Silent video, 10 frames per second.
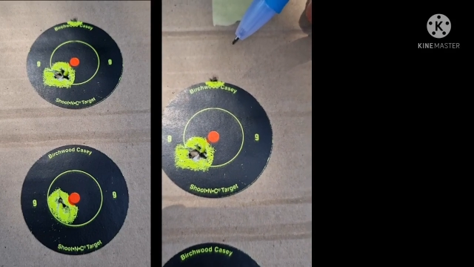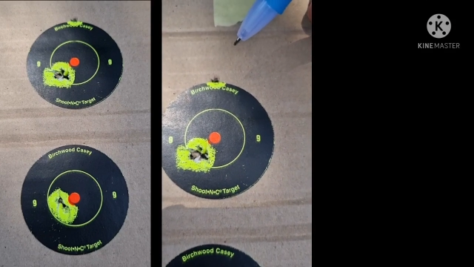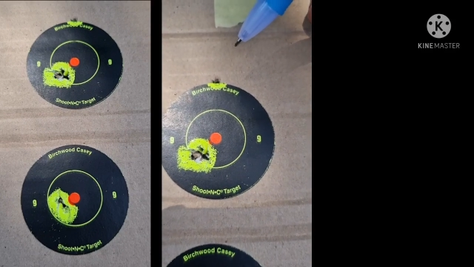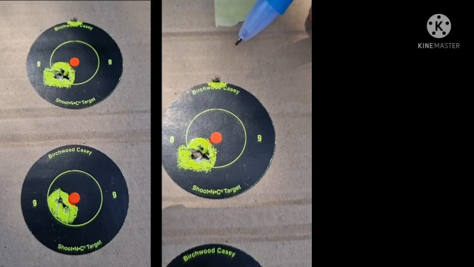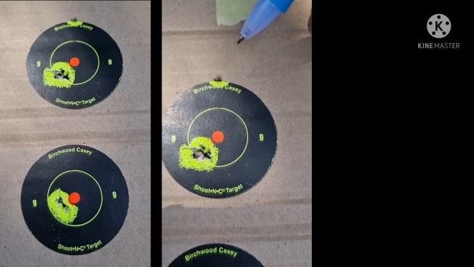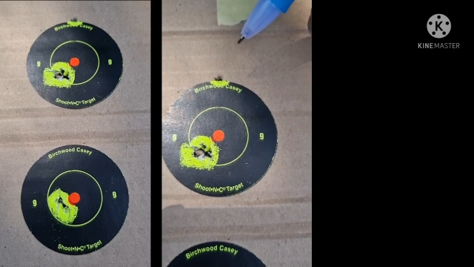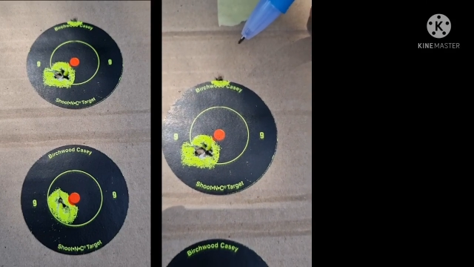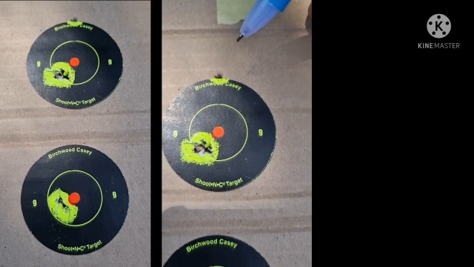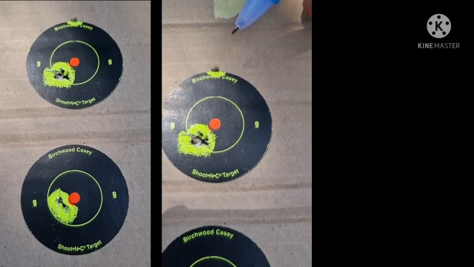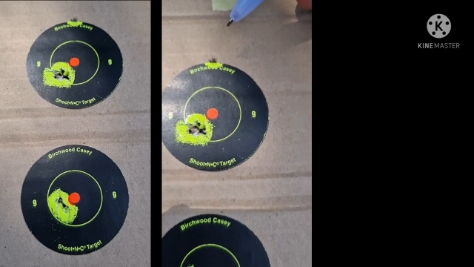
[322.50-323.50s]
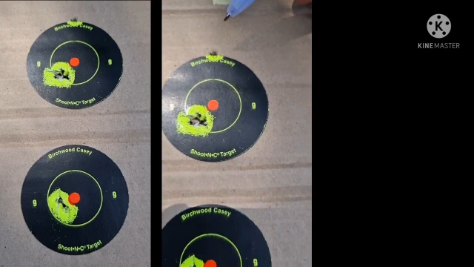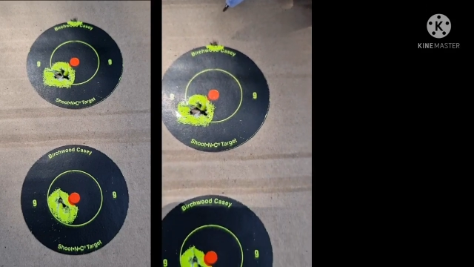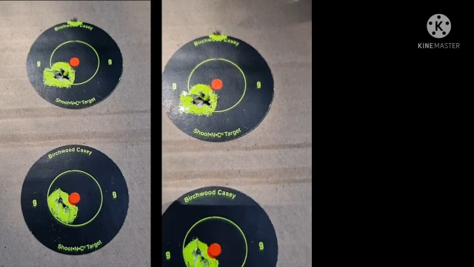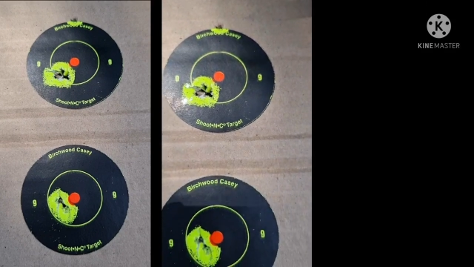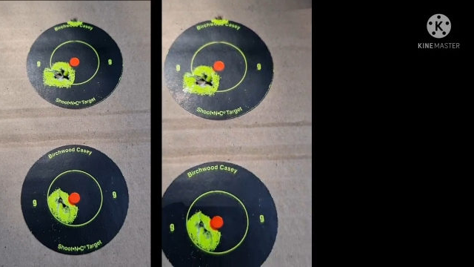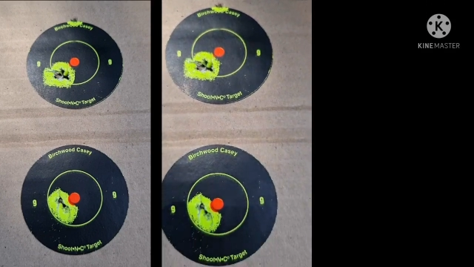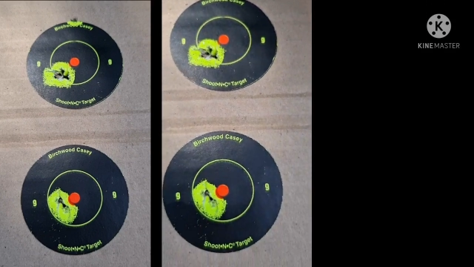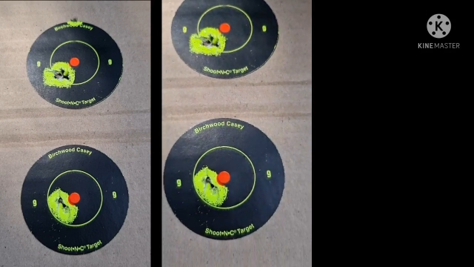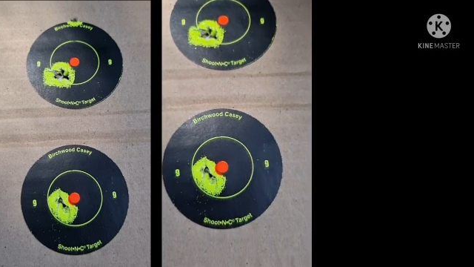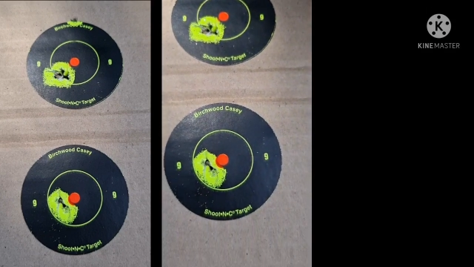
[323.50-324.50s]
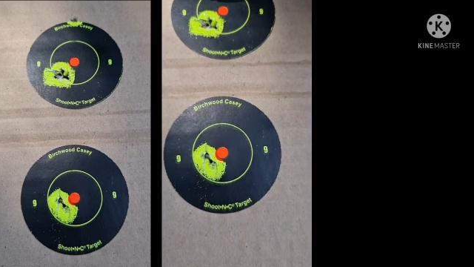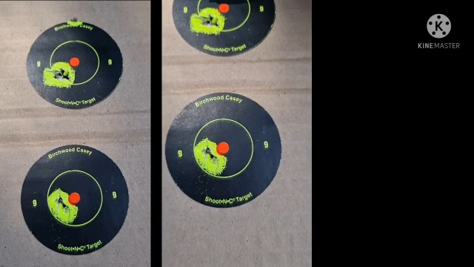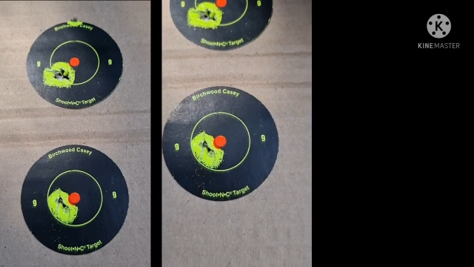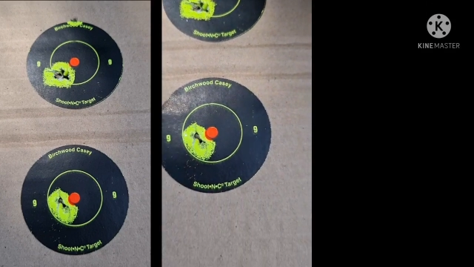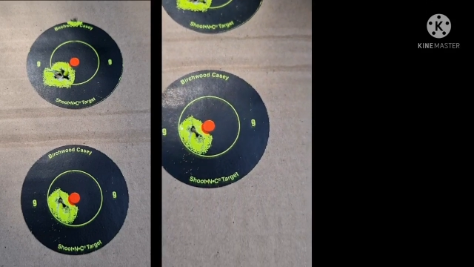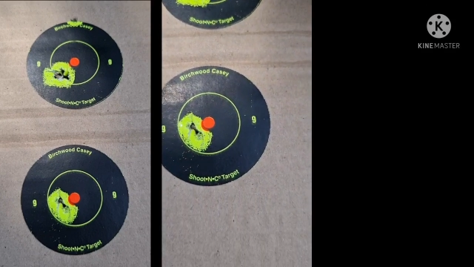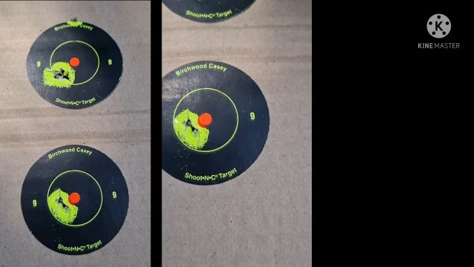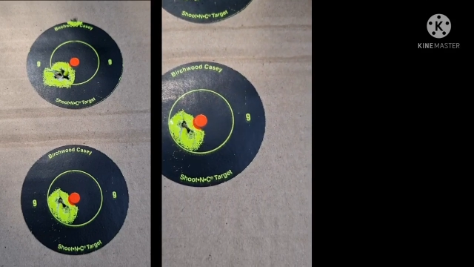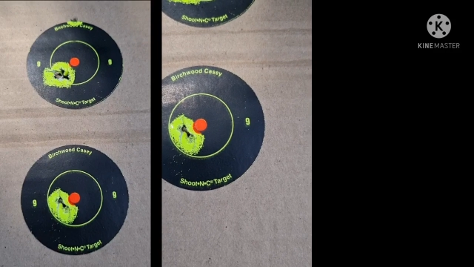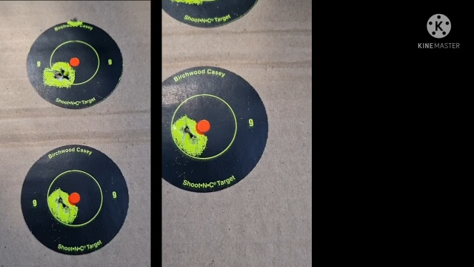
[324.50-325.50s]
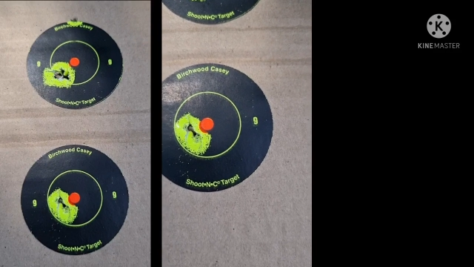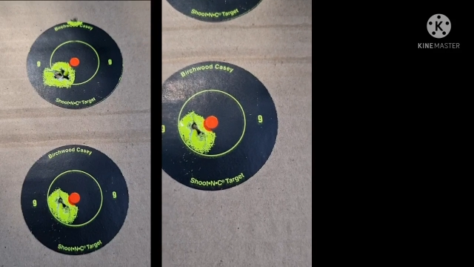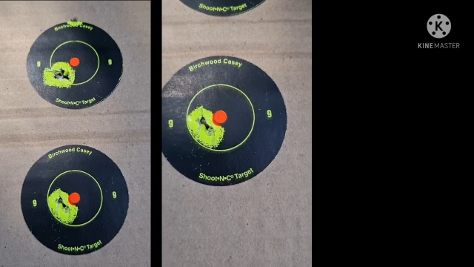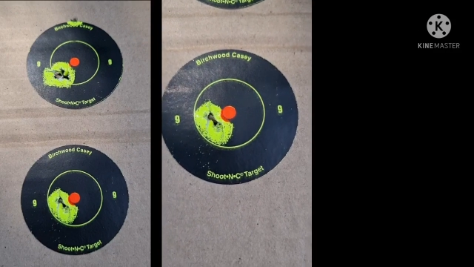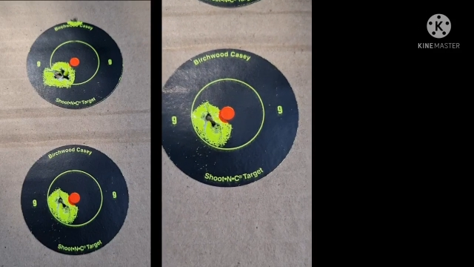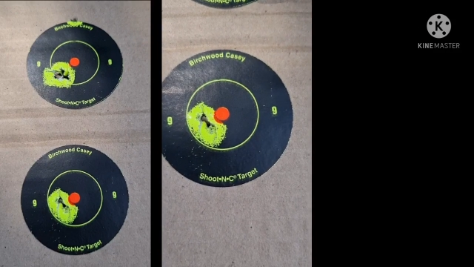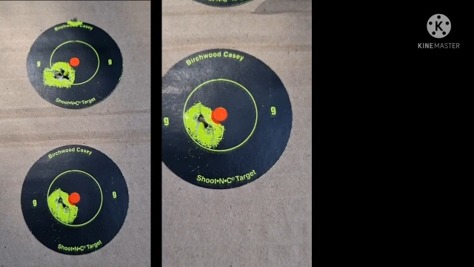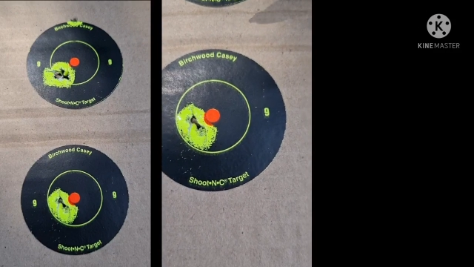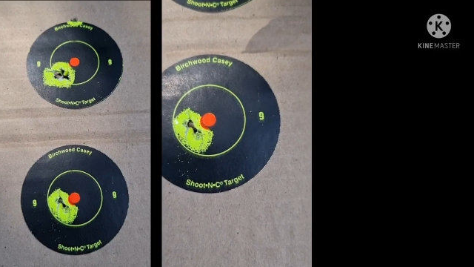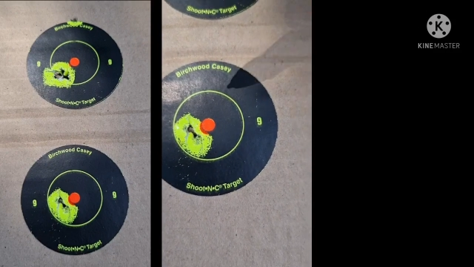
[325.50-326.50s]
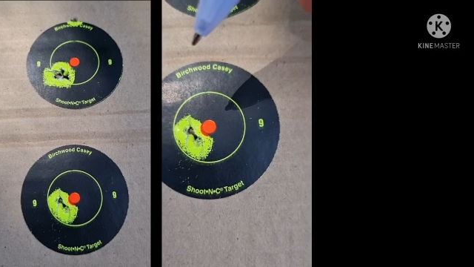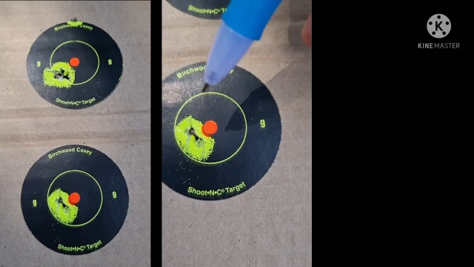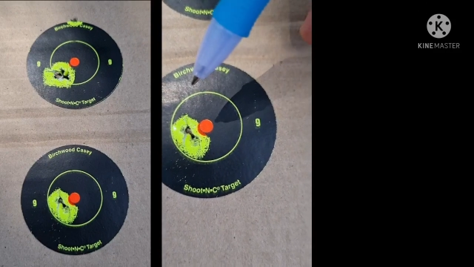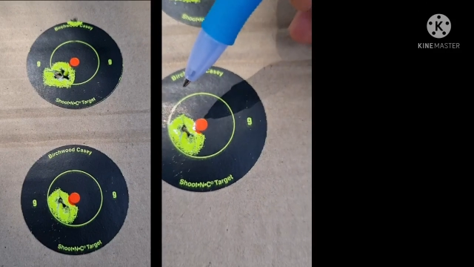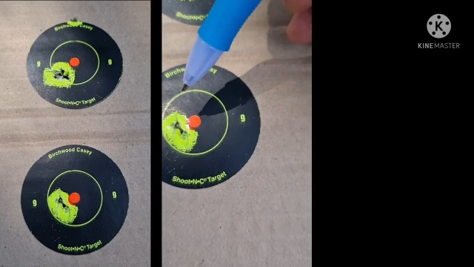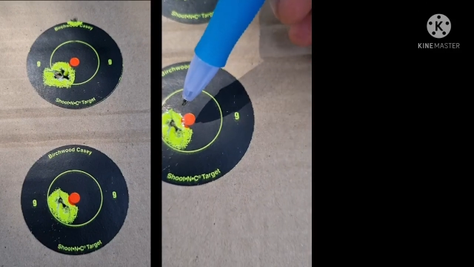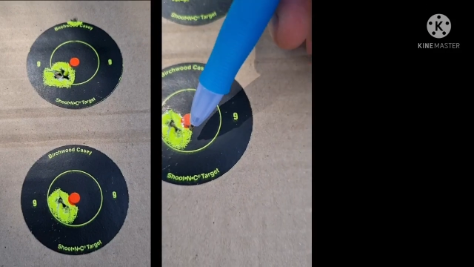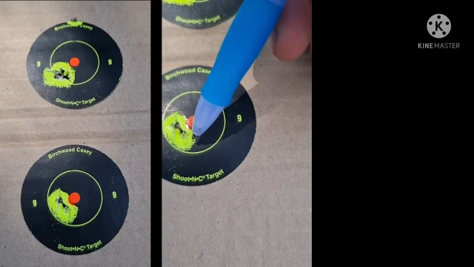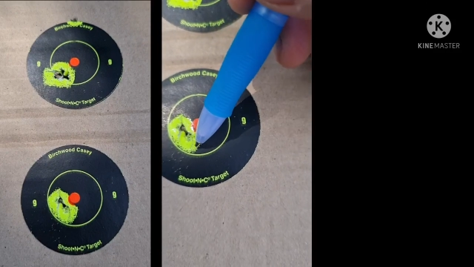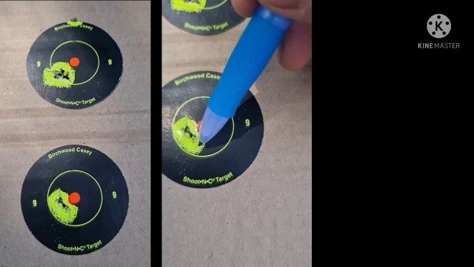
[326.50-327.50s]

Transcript: [unreadable: no face in view]